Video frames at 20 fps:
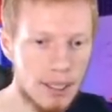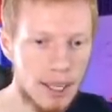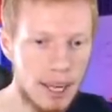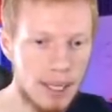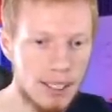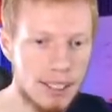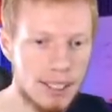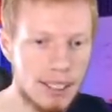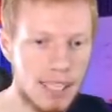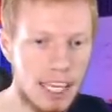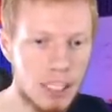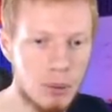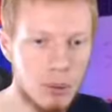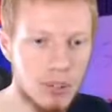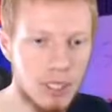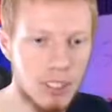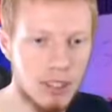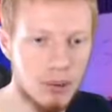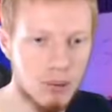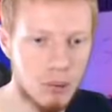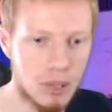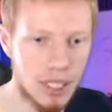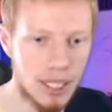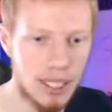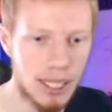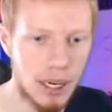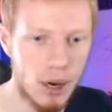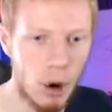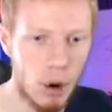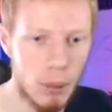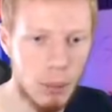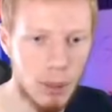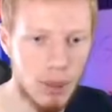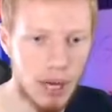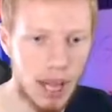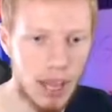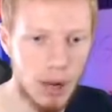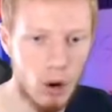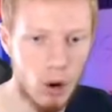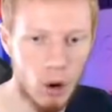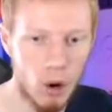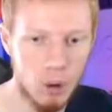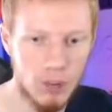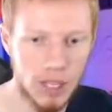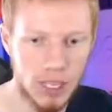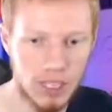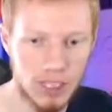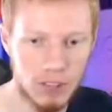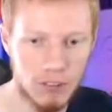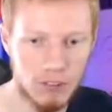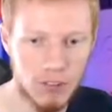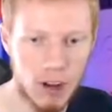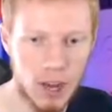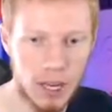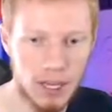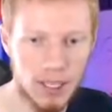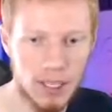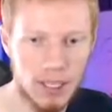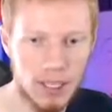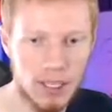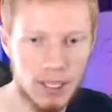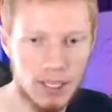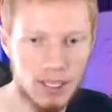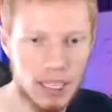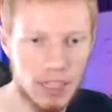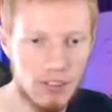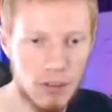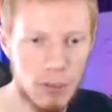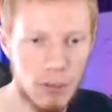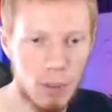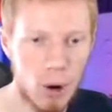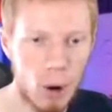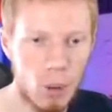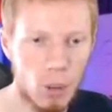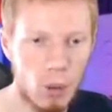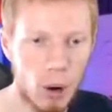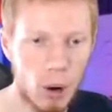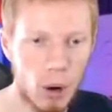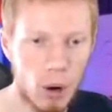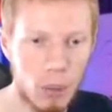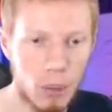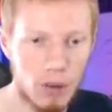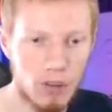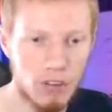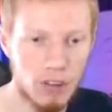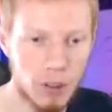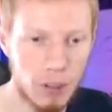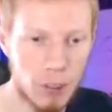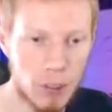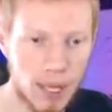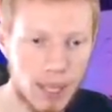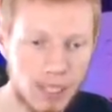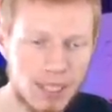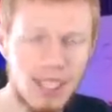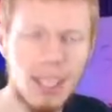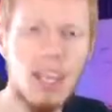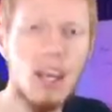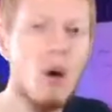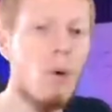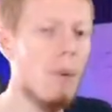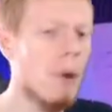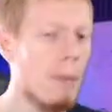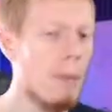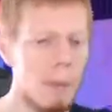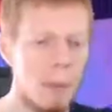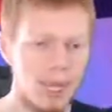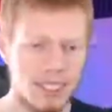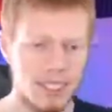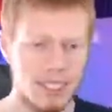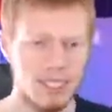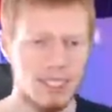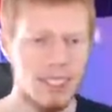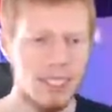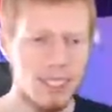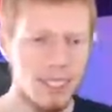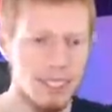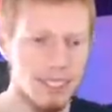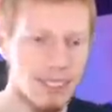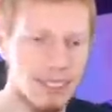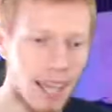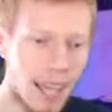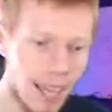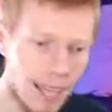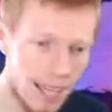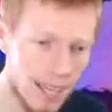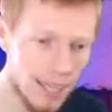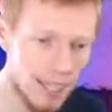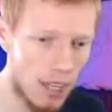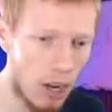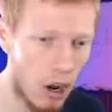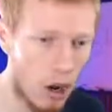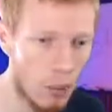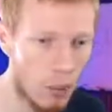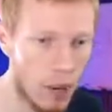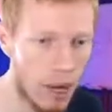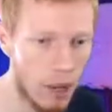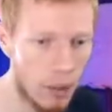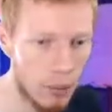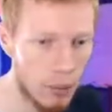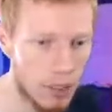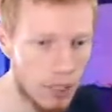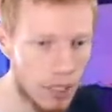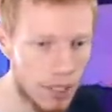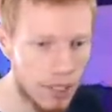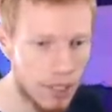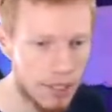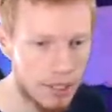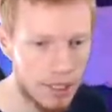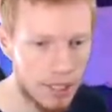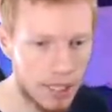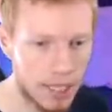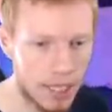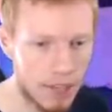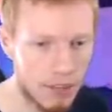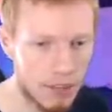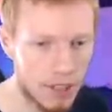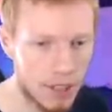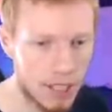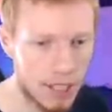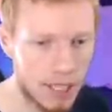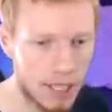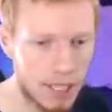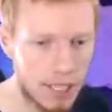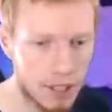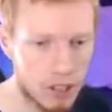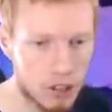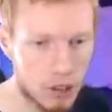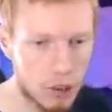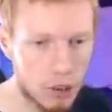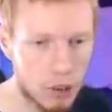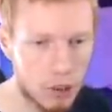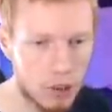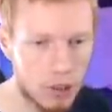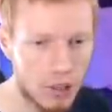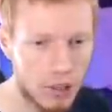In this case, we didn't really get open at all. That is fine. Leaving Bol Bol open for the mid. We missed. Dang it. Oh, well. Yeah, again, if they're going to get a two.